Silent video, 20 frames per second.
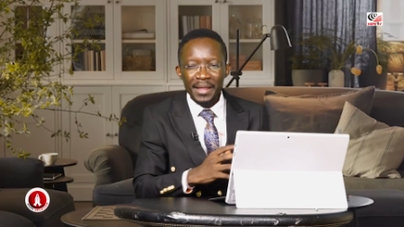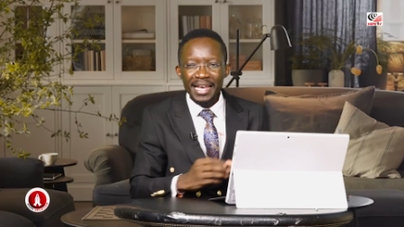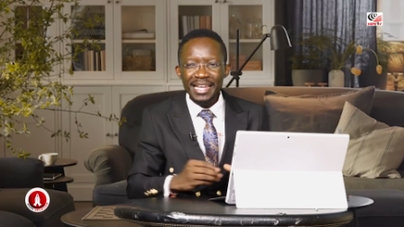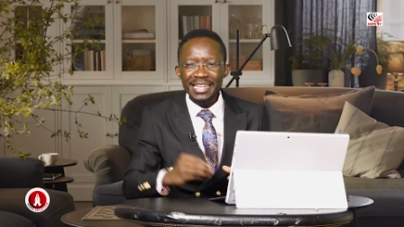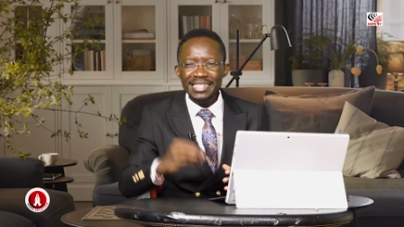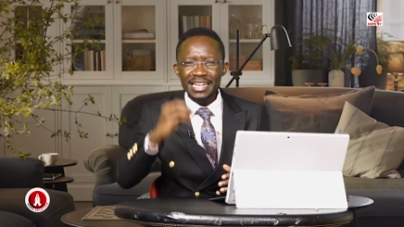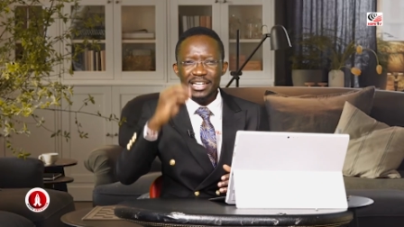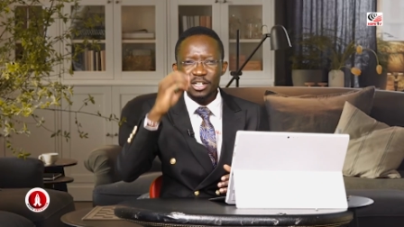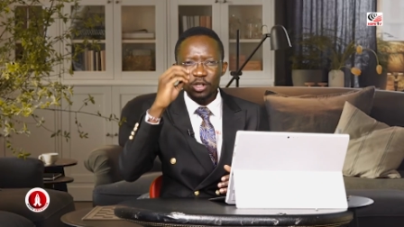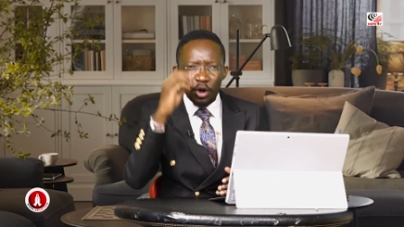It
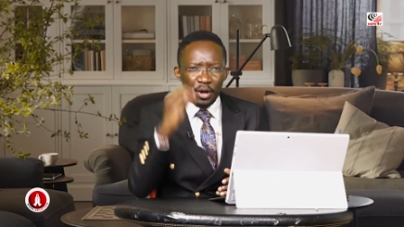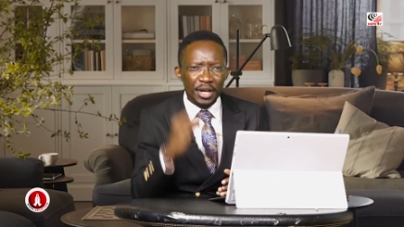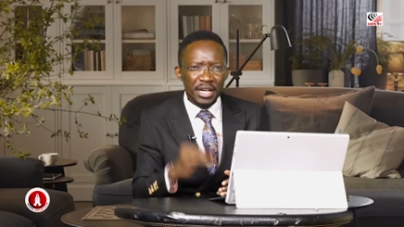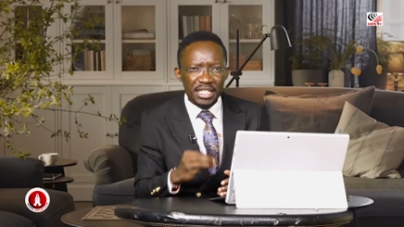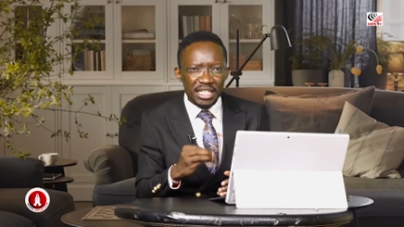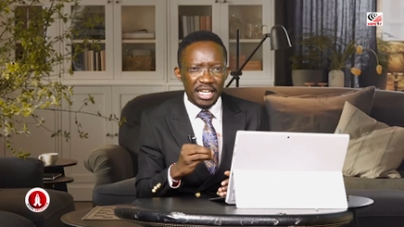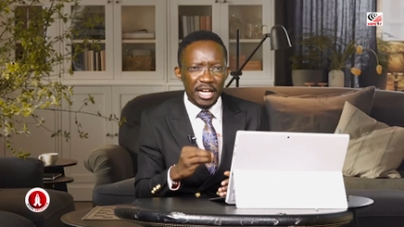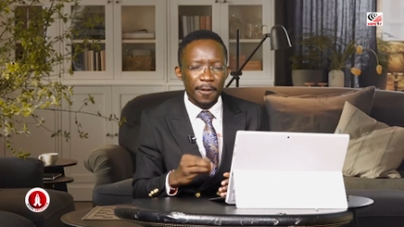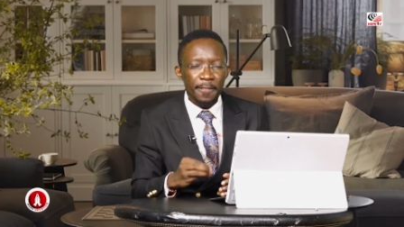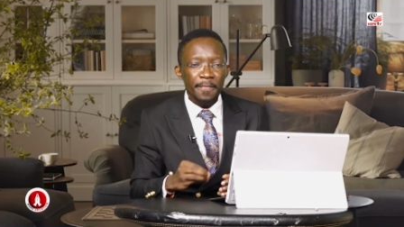is
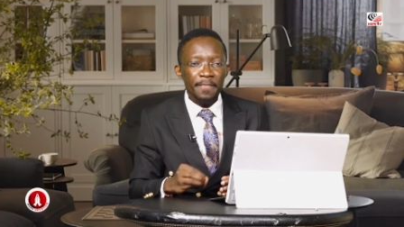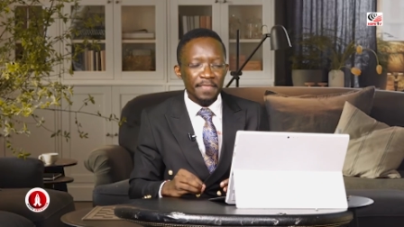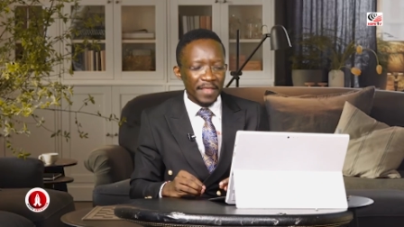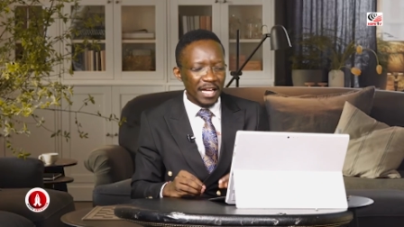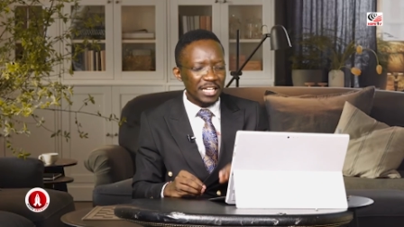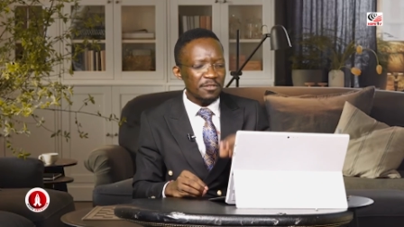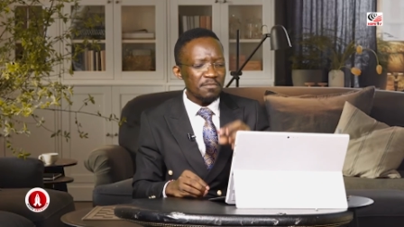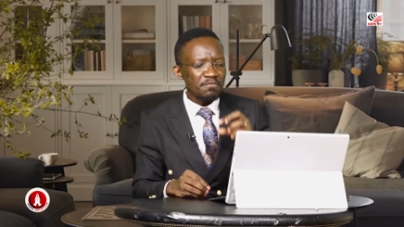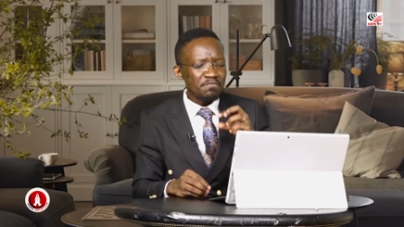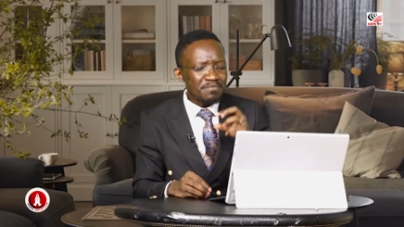anointing
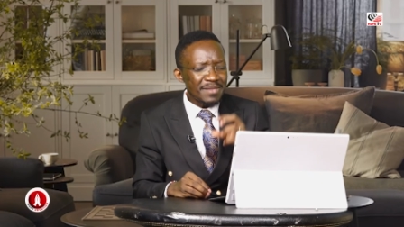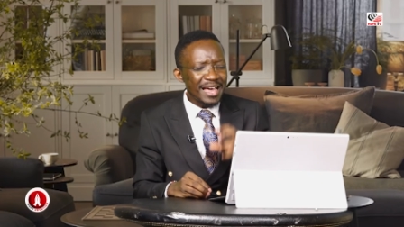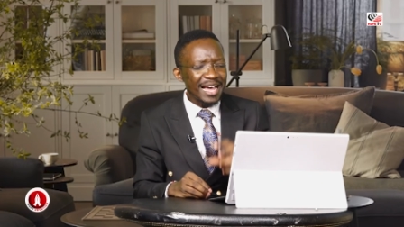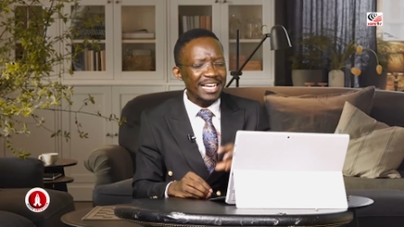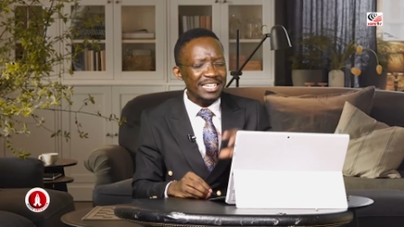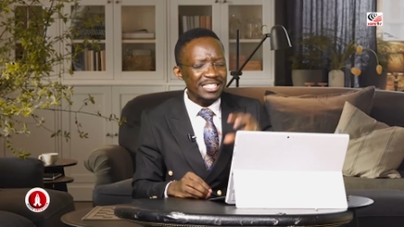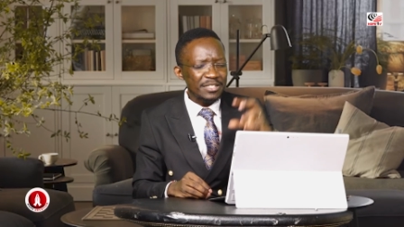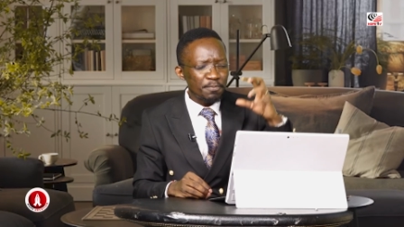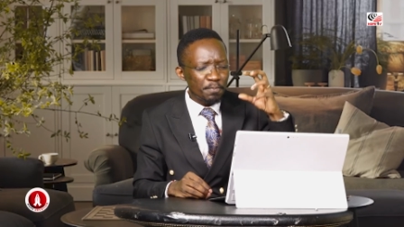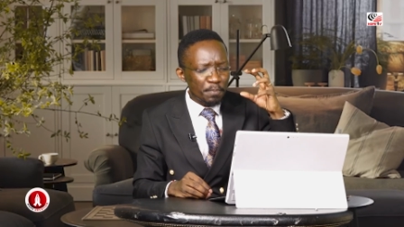that
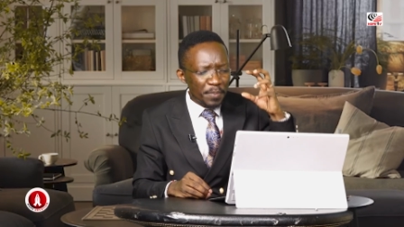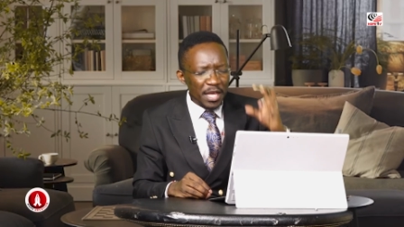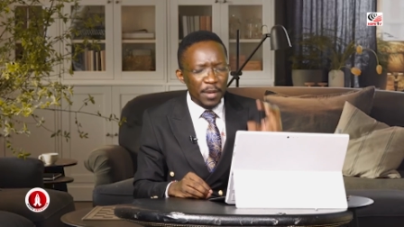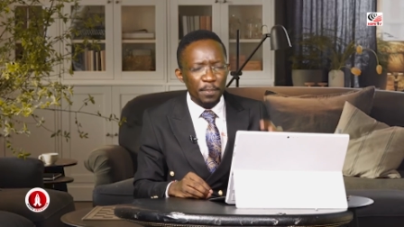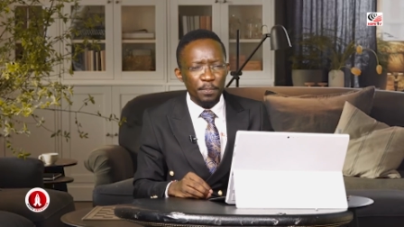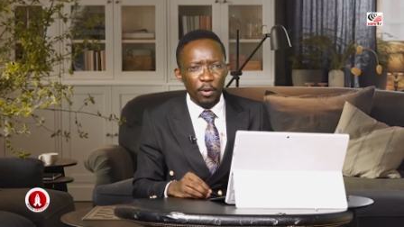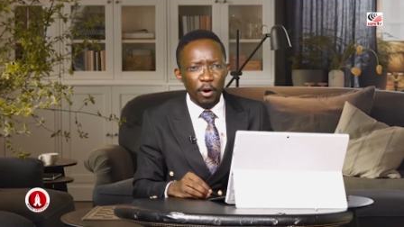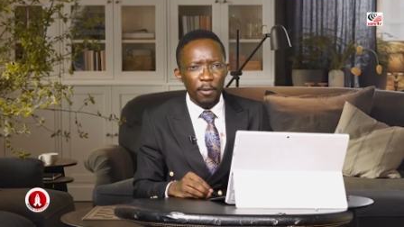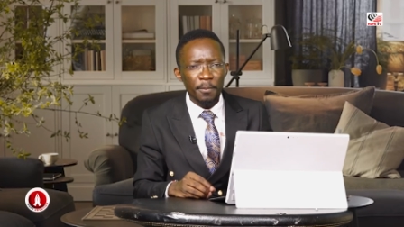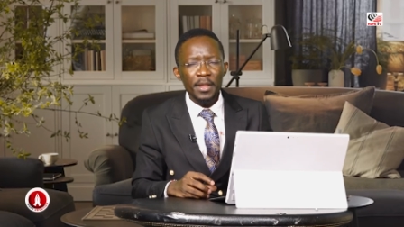makes
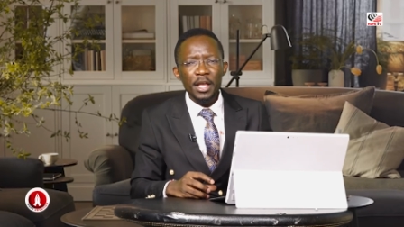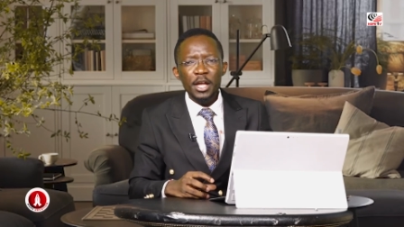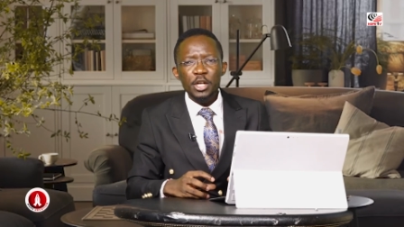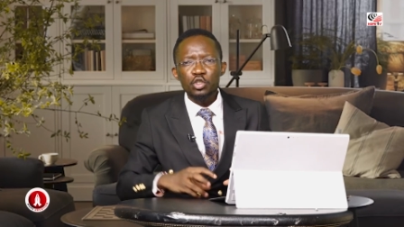people